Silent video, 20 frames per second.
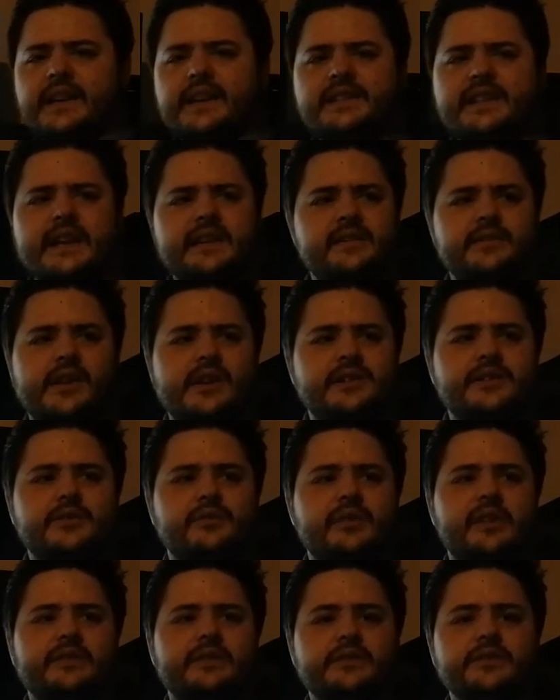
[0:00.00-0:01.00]
a
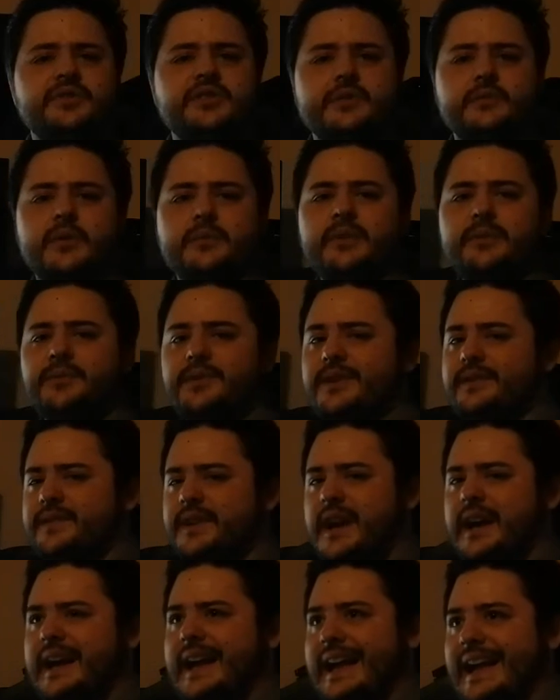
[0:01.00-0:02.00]
technological revolution where people have
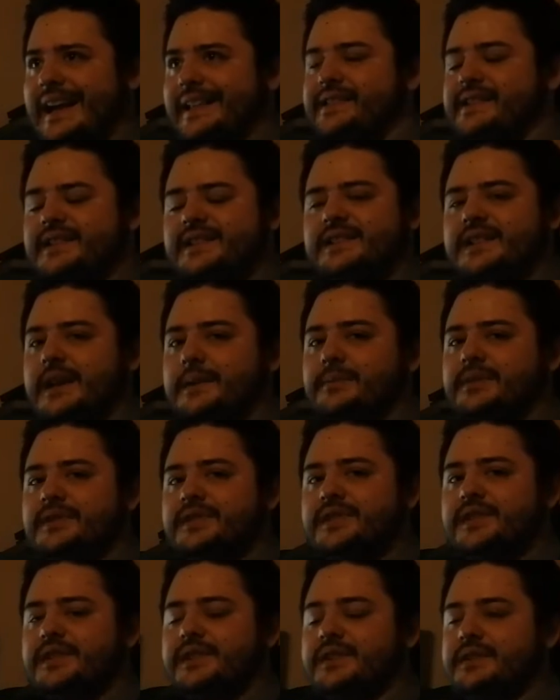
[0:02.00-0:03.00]
not had these same
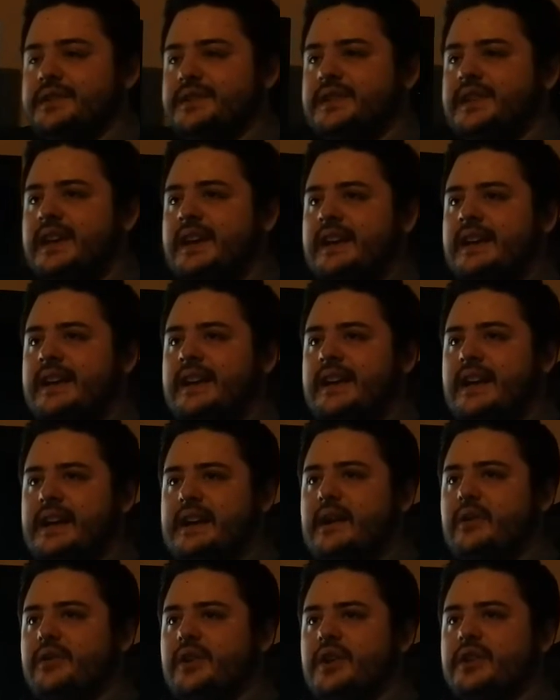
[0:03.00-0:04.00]
concerns.
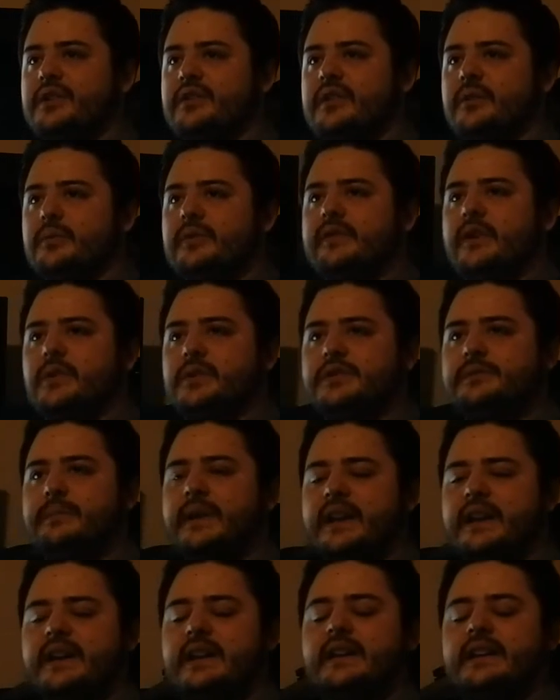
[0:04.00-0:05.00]
And I would argue that we've always
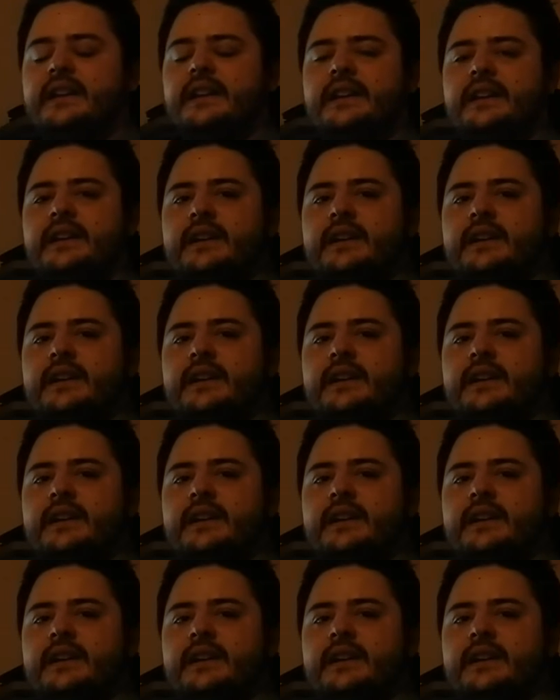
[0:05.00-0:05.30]
made it